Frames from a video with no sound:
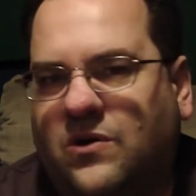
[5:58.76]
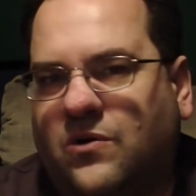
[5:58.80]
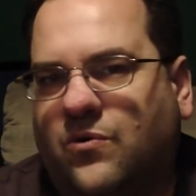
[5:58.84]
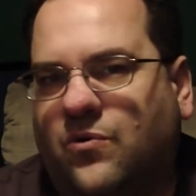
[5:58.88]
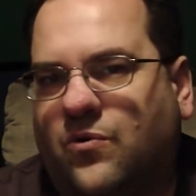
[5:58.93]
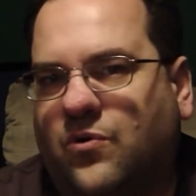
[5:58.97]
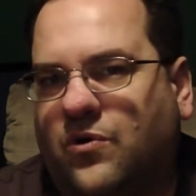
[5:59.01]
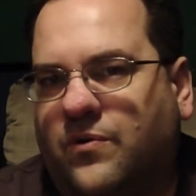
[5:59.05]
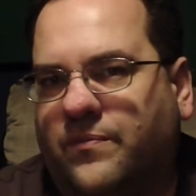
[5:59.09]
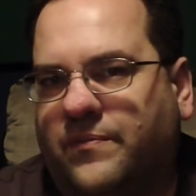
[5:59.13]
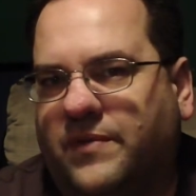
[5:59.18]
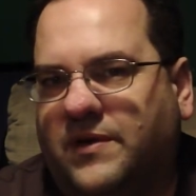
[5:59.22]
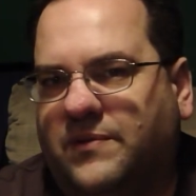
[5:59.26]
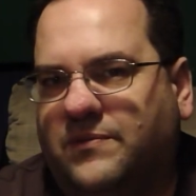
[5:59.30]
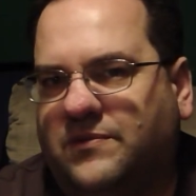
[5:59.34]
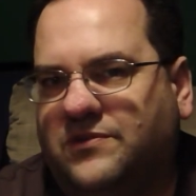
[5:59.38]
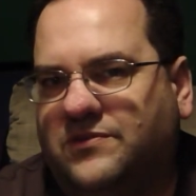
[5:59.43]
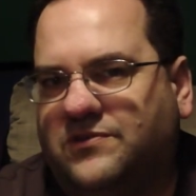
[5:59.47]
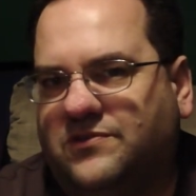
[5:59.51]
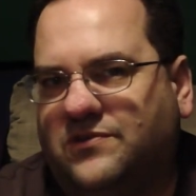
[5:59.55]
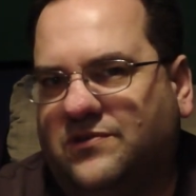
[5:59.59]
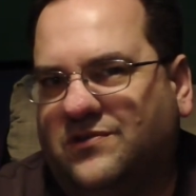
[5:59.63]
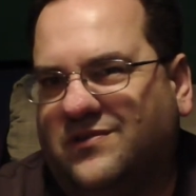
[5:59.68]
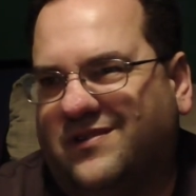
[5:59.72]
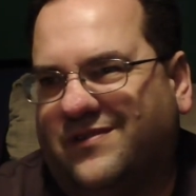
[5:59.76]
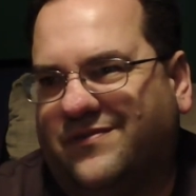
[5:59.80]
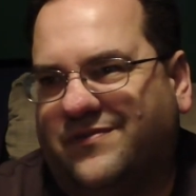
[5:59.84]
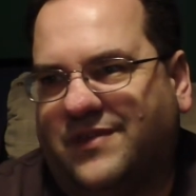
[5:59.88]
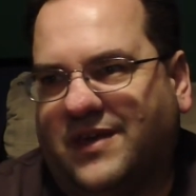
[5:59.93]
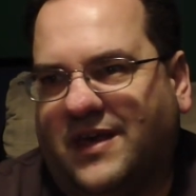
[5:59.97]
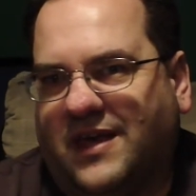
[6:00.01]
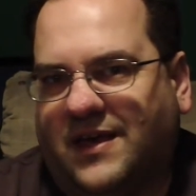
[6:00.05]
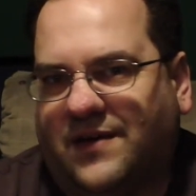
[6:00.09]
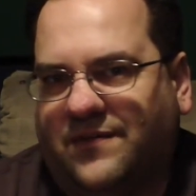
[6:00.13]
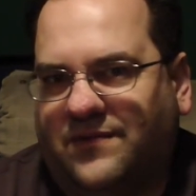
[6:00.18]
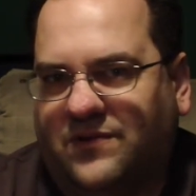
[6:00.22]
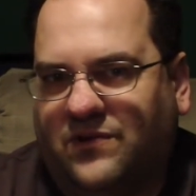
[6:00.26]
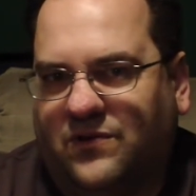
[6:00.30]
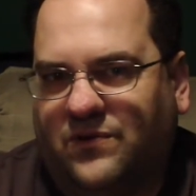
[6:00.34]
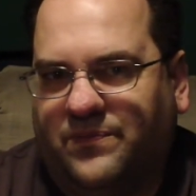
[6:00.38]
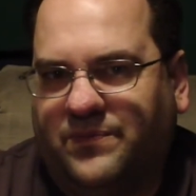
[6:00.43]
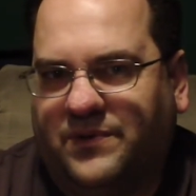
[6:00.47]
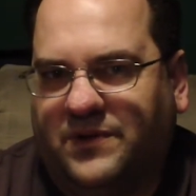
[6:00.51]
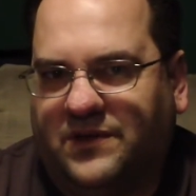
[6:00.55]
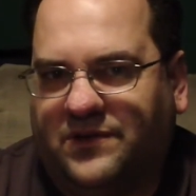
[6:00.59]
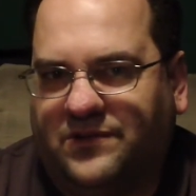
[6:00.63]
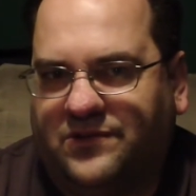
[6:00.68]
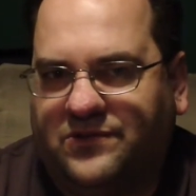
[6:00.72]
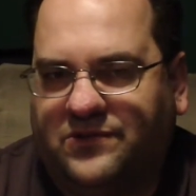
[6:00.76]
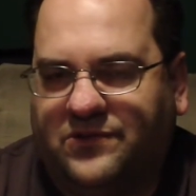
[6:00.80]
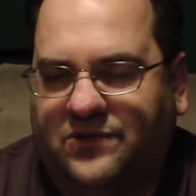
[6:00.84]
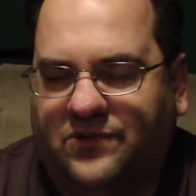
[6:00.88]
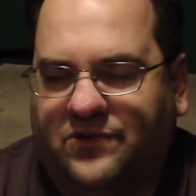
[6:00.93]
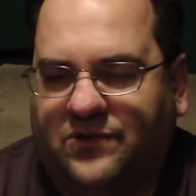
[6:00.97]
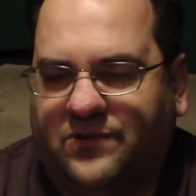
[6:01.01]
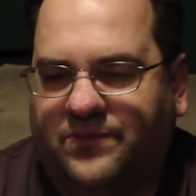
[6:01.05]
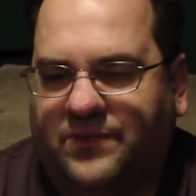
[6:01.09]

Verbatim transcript: or maybe sooner if they have an opening sooner.